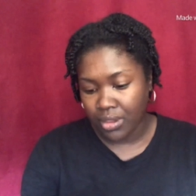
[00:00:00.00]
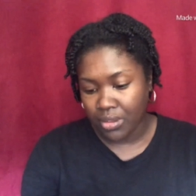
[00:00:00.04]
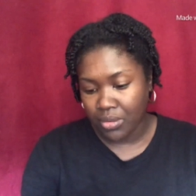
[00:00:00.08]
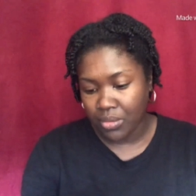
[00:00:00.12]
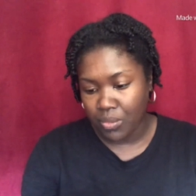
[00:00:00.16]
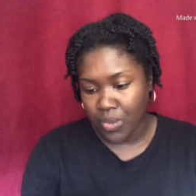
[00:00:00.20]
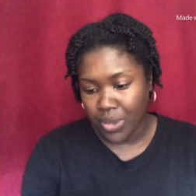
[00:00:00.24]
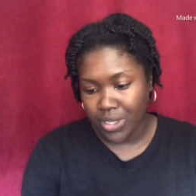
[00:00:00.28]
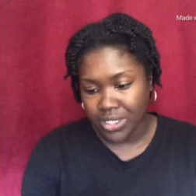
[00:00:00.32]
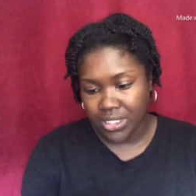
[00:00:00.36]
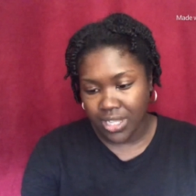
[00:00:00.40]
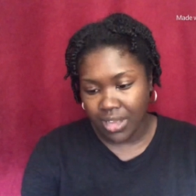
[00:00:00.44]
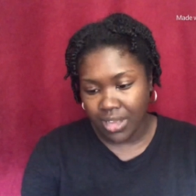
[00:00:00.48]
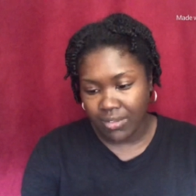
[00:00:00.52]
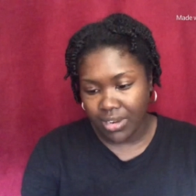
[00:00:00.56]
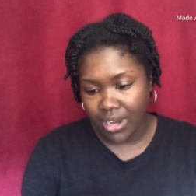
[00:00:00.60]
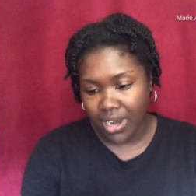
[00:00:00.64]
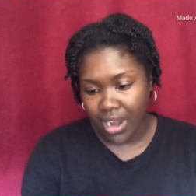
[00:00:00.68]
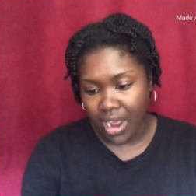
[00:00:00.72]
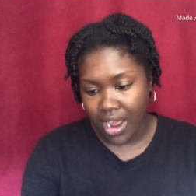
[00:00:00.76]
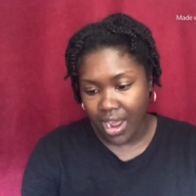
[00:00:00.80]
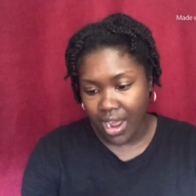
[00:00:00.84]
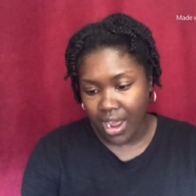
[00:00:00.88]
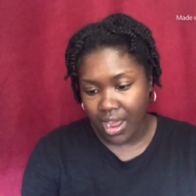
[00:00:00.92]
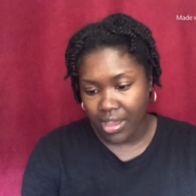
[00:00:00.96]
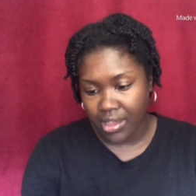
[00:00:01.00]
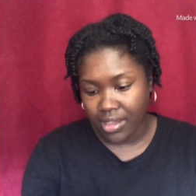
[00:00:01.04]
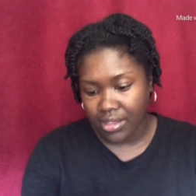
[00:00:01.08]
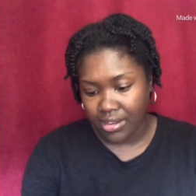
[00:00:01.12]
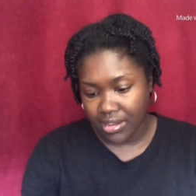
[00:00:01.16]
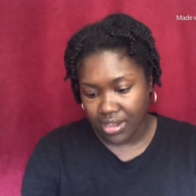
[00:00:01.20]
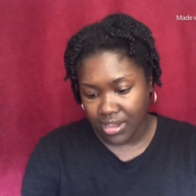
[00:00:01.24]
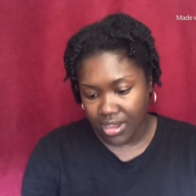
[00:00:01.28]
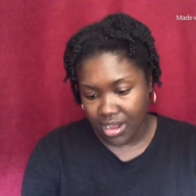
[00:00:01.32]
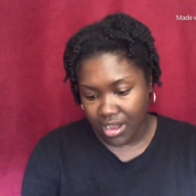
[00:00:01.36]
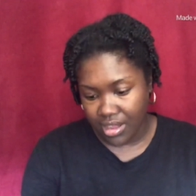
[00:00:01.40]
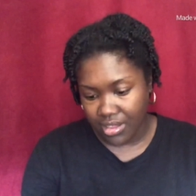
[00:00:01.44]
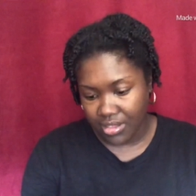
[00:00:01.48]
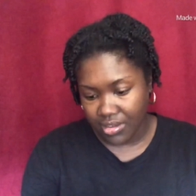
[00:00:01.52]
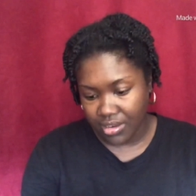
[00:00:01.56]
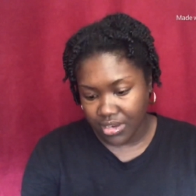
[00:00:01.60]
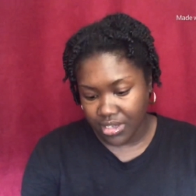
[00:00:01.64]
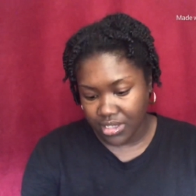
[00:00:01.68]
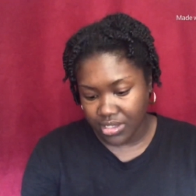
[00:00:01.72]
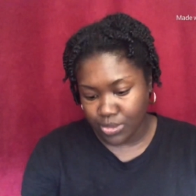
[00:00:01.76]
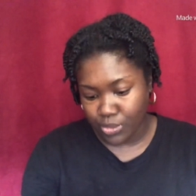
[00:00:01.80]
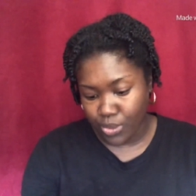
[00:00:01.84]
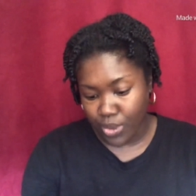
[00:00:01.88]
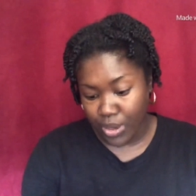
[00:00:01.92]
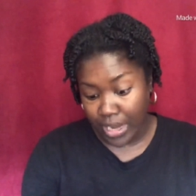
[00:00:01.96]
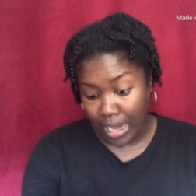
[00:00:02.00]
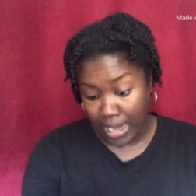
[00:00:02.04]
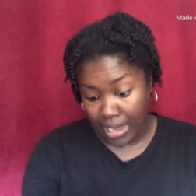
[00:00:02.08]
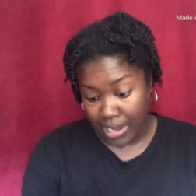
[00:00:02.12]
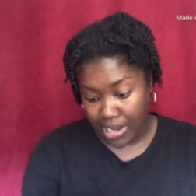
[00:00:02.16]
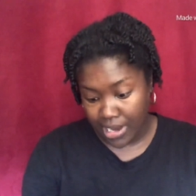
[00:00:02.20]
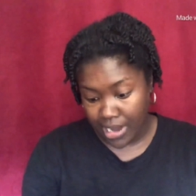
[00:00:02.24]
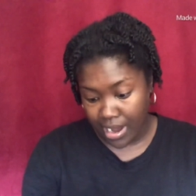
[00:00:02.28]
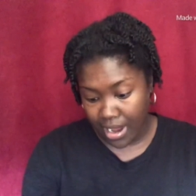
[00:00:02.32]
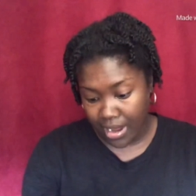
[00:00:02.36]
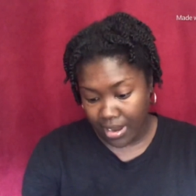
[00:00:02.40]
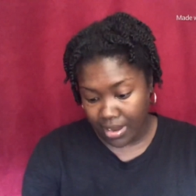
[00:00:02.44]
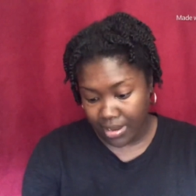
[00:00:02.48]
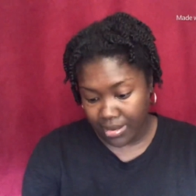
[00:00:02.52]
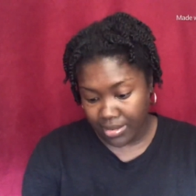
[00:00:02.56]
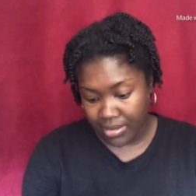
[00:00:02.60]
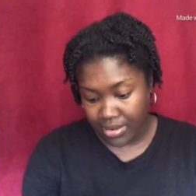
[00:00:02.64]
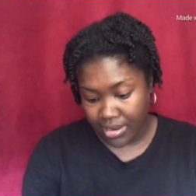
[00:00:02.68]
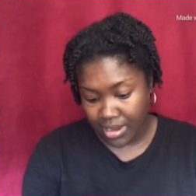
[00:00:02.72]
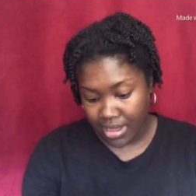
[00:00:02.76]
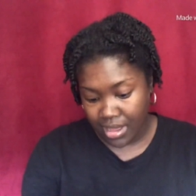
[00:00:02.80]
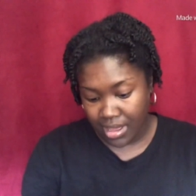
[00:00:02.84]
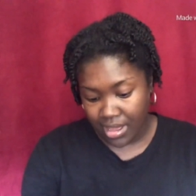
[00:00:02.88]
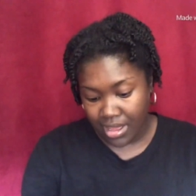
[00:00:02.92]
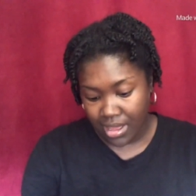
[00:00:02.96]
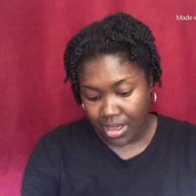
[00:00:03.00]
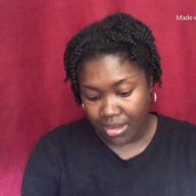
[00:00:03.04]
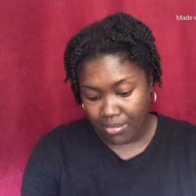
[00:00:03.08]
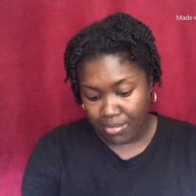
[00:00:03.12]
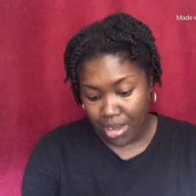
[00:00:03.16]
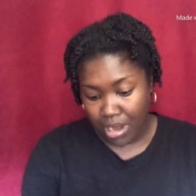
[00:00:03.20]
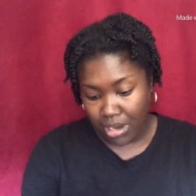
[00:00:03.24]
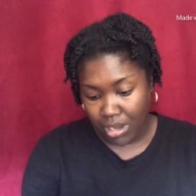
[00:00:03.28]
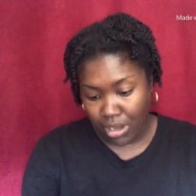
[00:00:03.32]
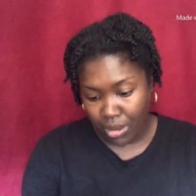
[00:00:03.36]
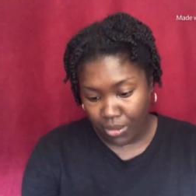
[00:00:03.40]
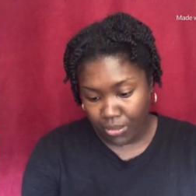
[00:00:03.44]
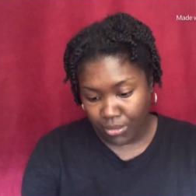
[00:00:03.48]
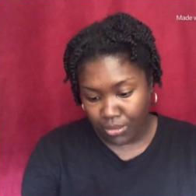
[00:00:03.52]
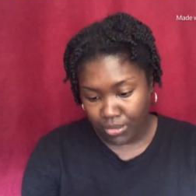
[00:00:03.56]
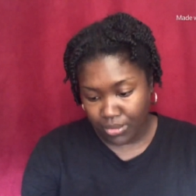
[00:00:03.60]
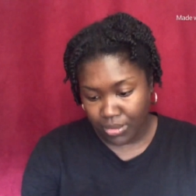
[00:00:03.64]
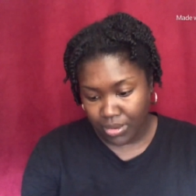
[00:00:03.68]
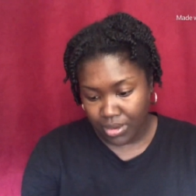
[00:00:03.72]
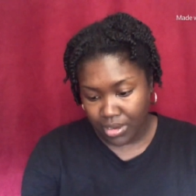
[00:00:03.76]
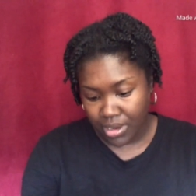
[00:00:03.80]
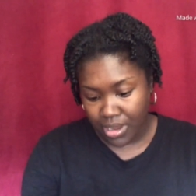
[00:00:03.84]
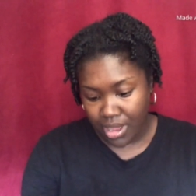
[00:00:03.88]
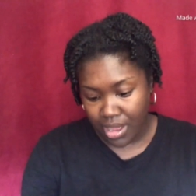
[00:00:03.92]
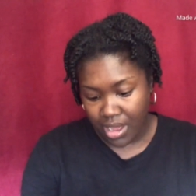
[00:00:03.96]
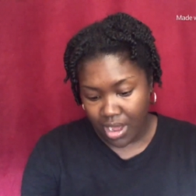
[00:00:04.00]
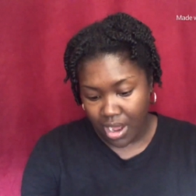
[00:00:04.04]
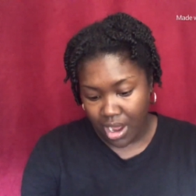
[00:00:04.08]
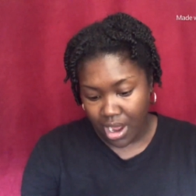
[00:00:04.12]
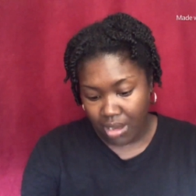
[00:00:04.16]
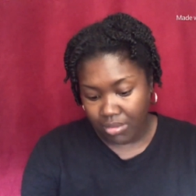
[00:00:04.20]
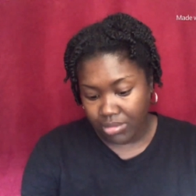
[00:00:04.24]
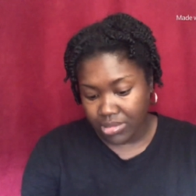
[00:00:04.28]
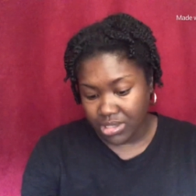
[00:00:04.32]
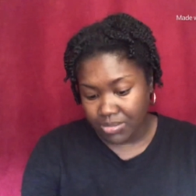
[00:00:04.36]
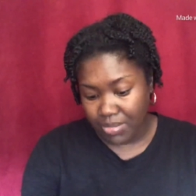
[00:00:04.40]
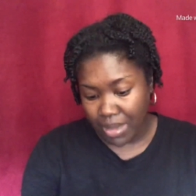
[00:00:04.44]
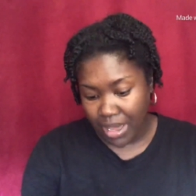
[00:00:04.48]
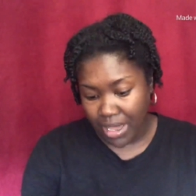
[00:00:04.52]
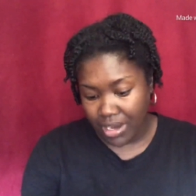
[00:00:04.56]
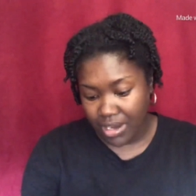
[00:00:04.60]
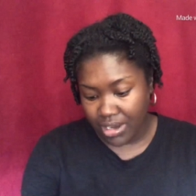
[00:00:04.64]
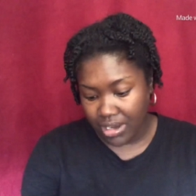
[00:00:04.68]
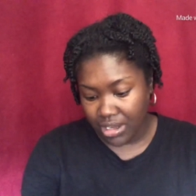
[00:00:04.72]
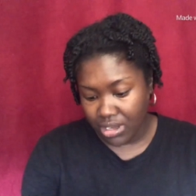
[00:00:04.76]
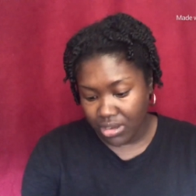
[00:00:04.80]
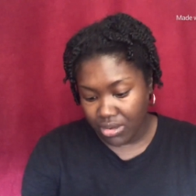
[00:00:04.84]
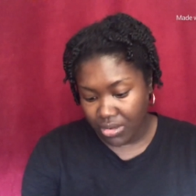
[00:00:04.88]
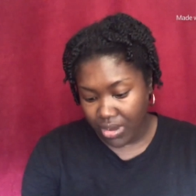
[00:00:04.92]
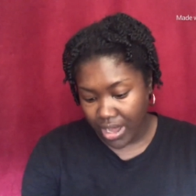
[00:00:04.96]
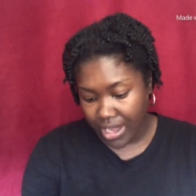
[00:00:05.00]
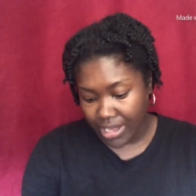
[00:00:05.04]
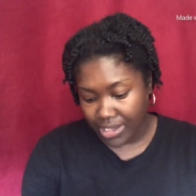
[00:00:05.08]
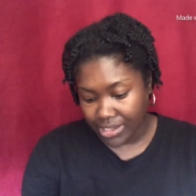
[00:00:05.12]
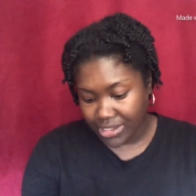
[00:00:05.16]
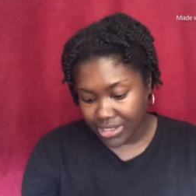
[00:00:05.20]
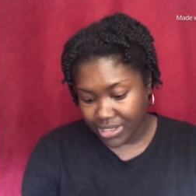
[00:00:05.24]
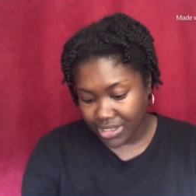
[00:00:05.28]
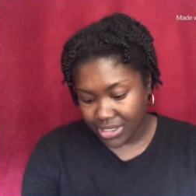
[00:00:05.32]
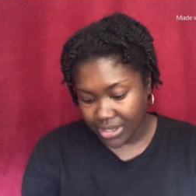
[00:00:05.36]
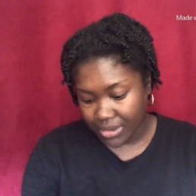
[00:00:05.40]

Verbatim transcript: 179 and the other is 189 alone. Um, it's made in the U.S.